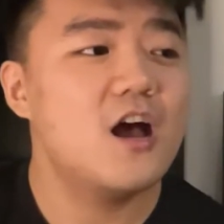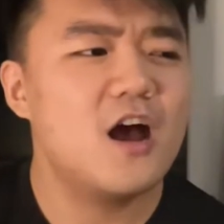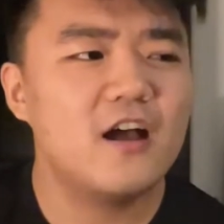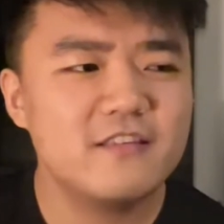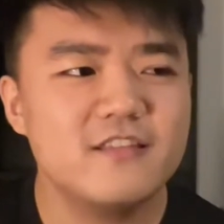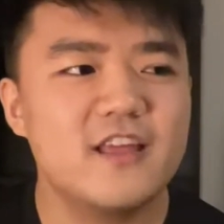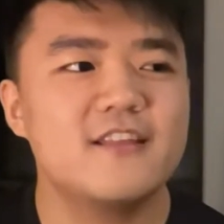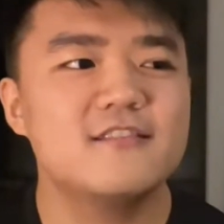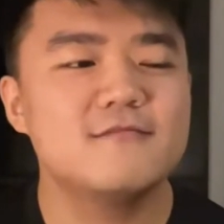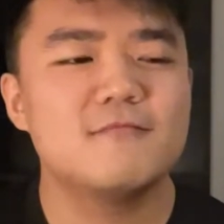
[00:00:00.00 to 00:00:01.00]
Other
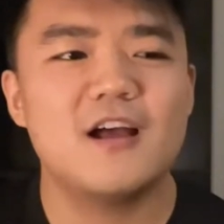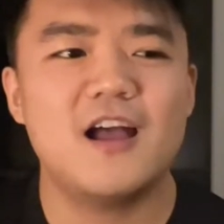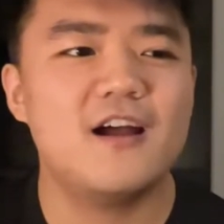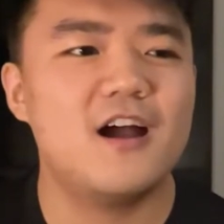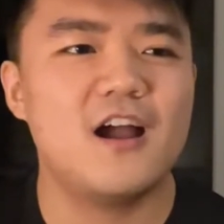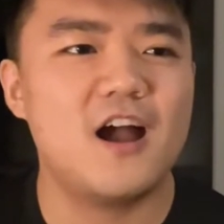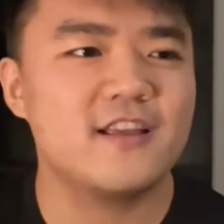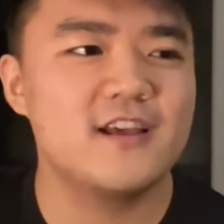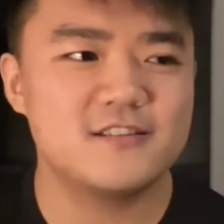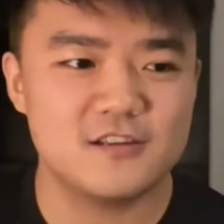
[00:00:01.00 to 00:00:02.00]
than, I
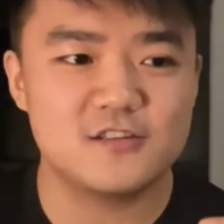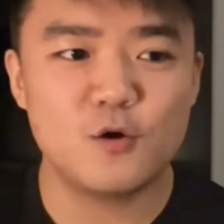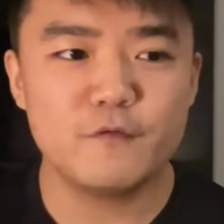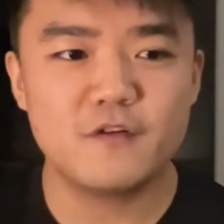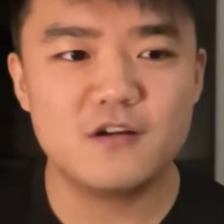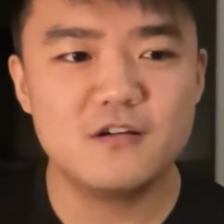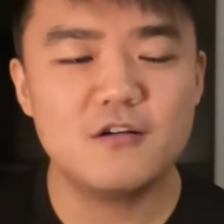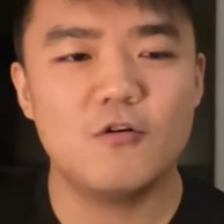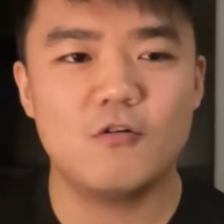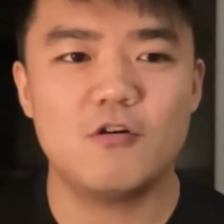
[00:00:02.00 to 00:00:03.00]
guess, a sofa
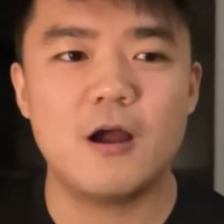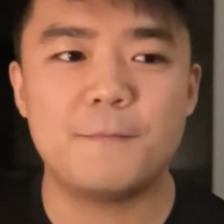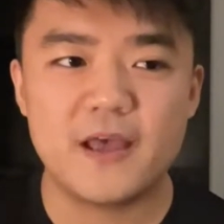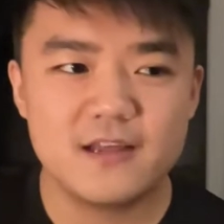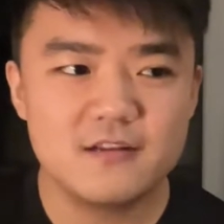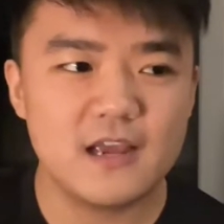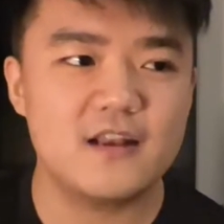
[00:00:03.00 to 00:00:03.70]
or a bed,